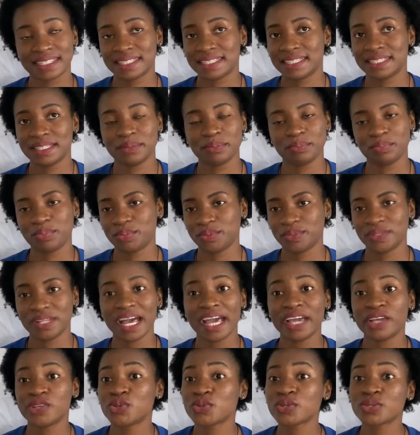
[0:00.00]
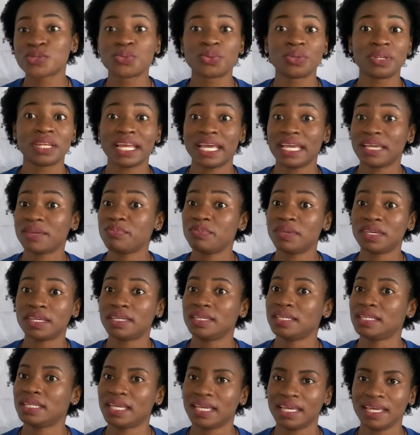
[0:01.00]
simple i just don't like
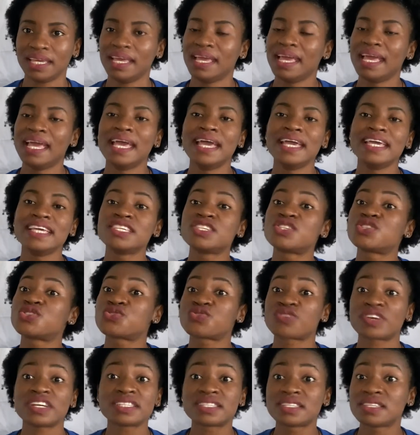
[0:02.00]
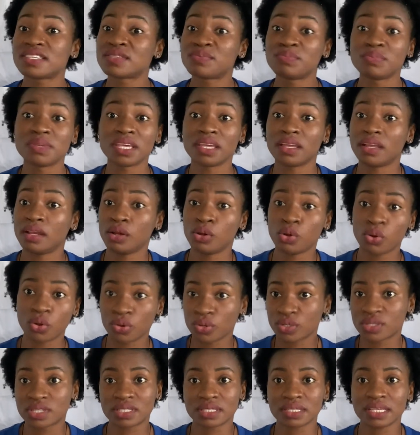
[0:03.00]
making hair it stresses me a
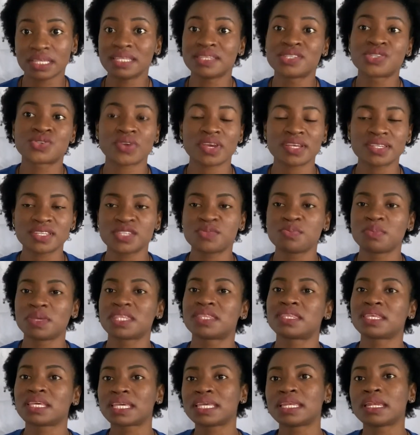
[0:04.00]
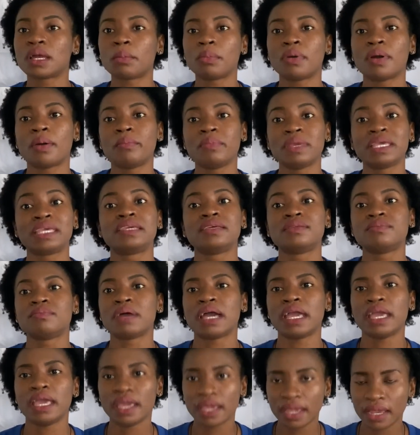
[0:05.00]
lot. It stresses me thinking about making my
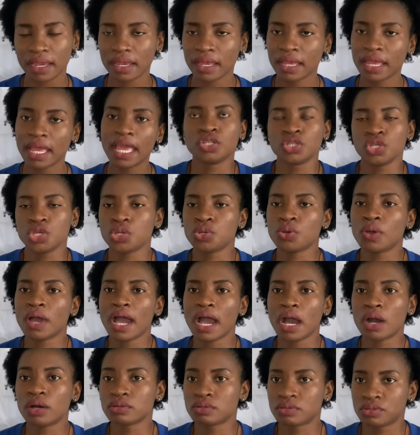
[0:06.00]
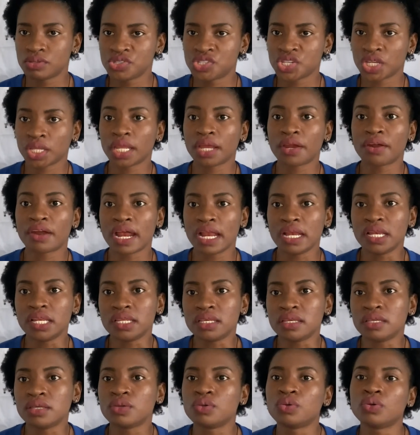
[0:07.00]
hair. You know how
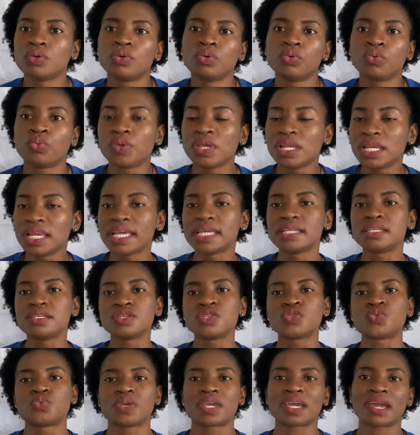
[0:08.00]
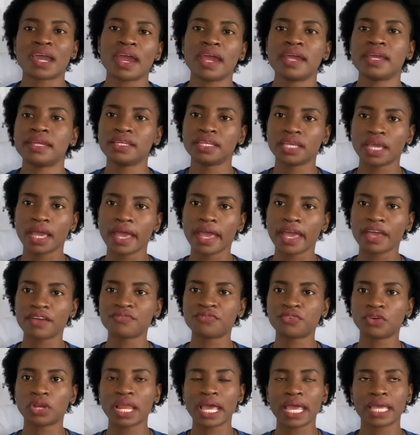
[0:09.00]
generally we ladies, we carry the hair
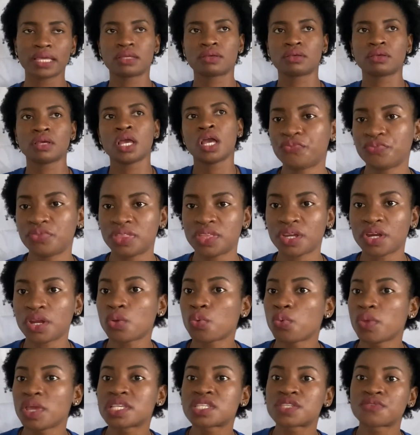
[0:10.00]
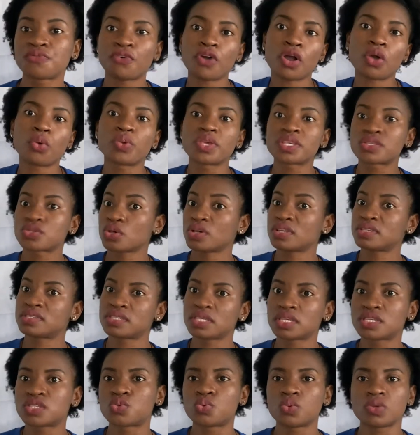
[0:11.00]
for like three weeks, four weeks or
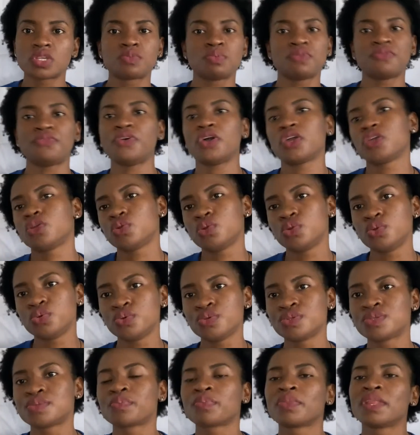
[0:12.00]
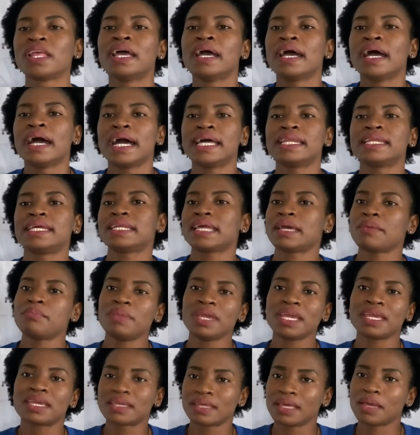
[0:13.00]
six weeks before you lose. And then I
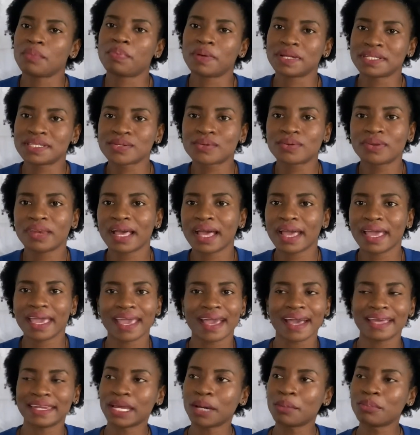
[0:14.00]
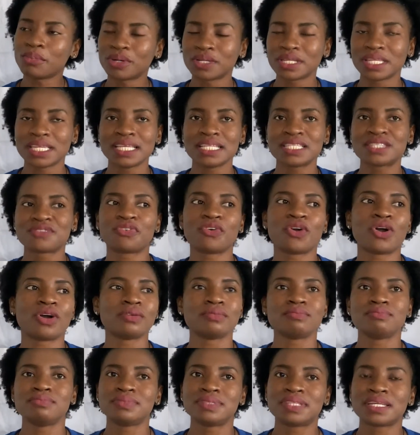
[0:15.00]
make a particular hair and I'm on it
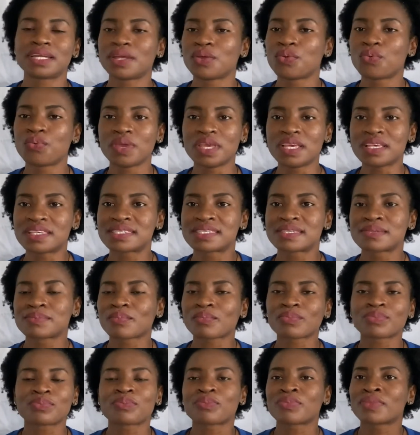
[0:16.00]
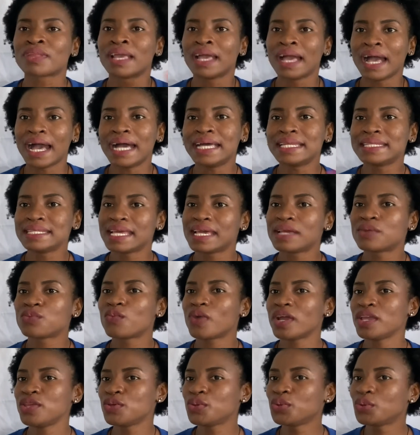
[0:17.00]
for three weeks. And then
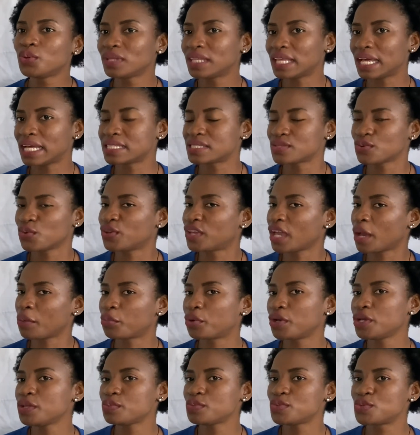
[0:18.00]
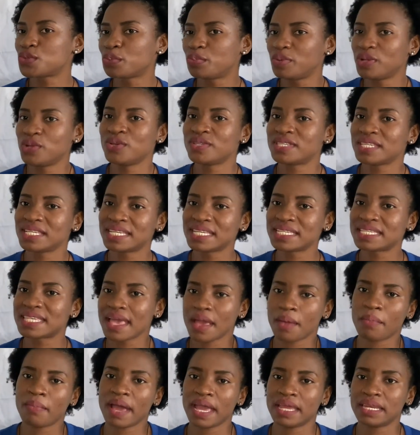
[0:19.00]
when you know that, okay, I'm going to be losing this
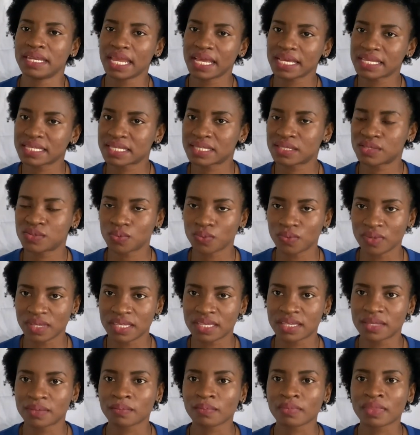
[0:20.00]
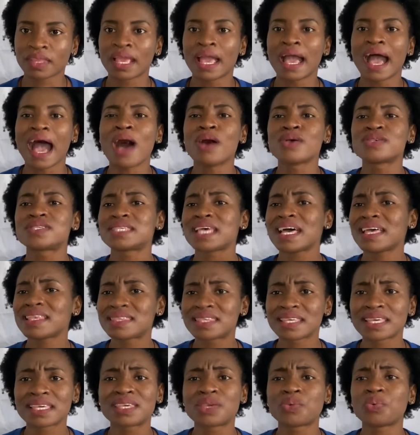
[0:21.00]
hair by next week, I'll start
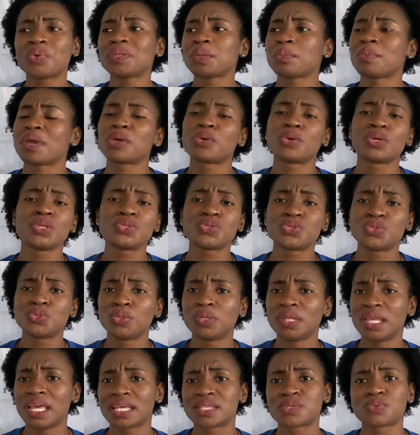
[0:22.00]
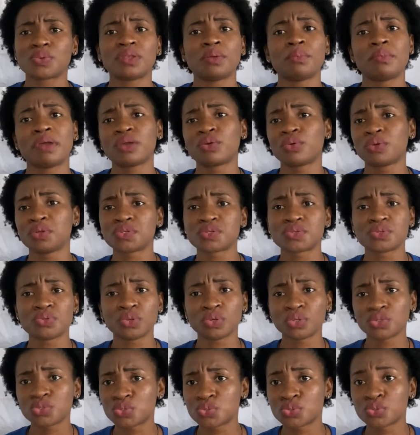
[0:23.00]
thinking, what am I going to do next? What am I going to
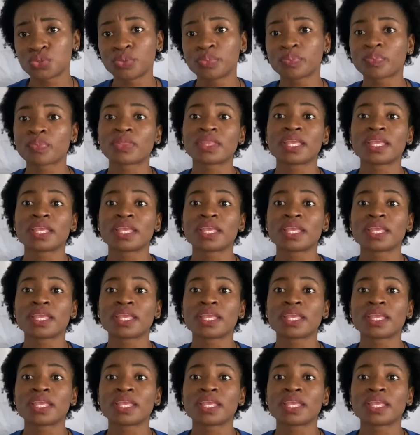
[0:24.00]
not do?